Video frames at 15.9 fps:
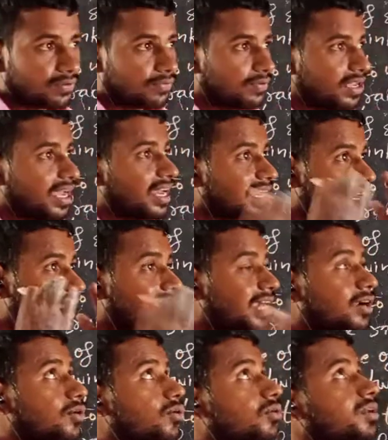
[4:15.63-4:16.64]
We are
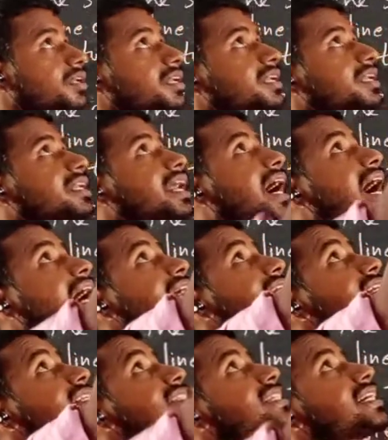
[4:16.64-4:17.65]
not looking in
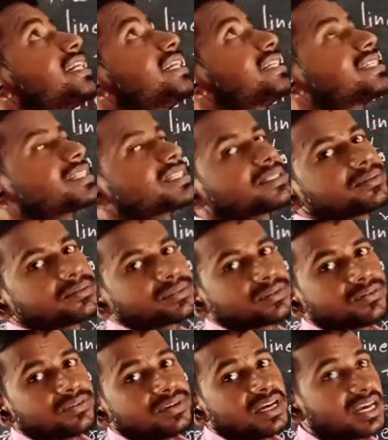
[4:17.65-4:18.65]
eyesight.
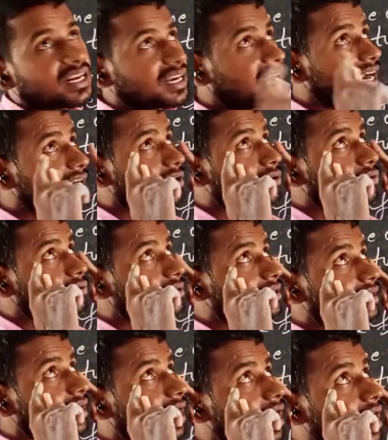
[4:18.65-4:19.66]
We are not
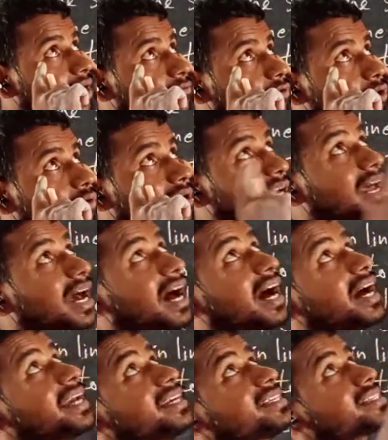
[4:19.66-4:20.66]
looking of our
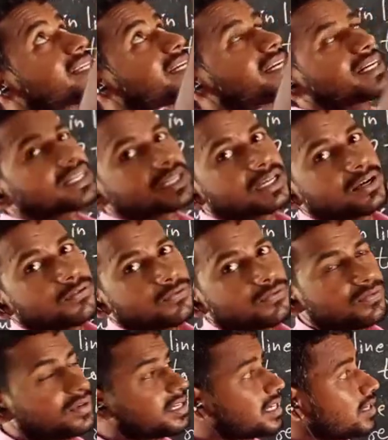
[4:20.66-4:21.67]
eyesight.
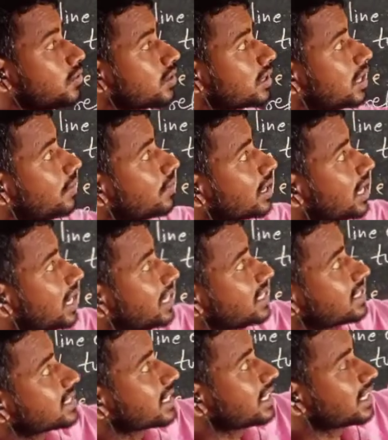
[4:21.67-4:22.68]
If we look our
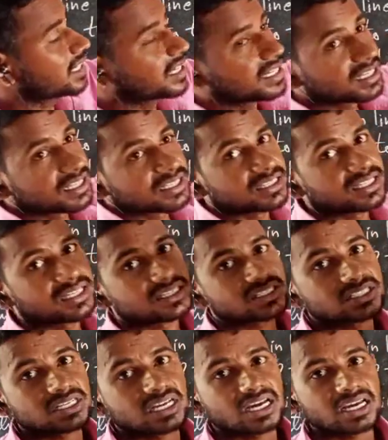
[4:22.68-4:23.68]
eyesight, then
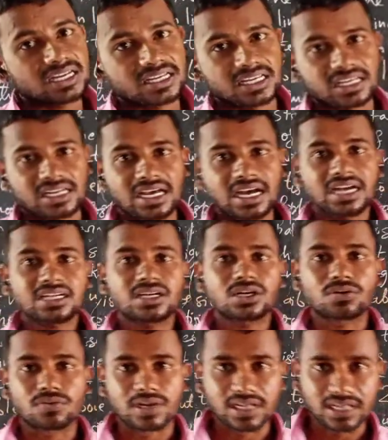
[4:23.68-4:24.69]
star cannot
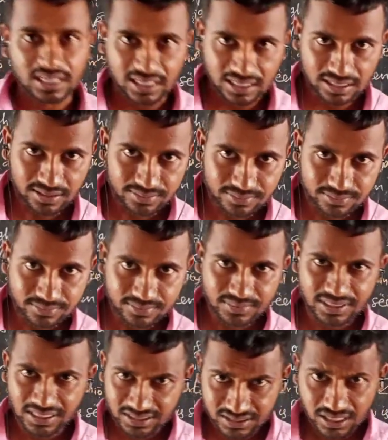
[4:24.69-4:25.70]
twinkle.
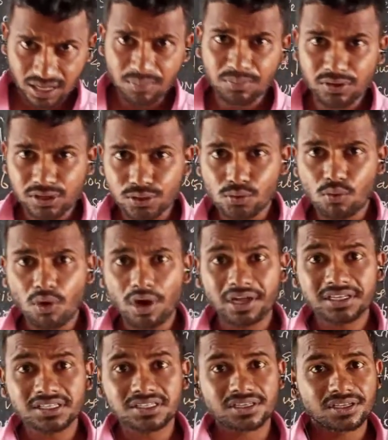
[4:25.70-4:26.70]
Example you
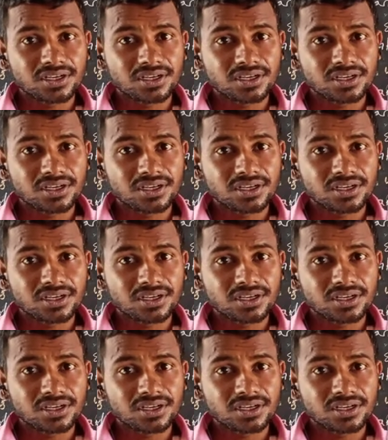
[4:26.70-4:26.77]
want?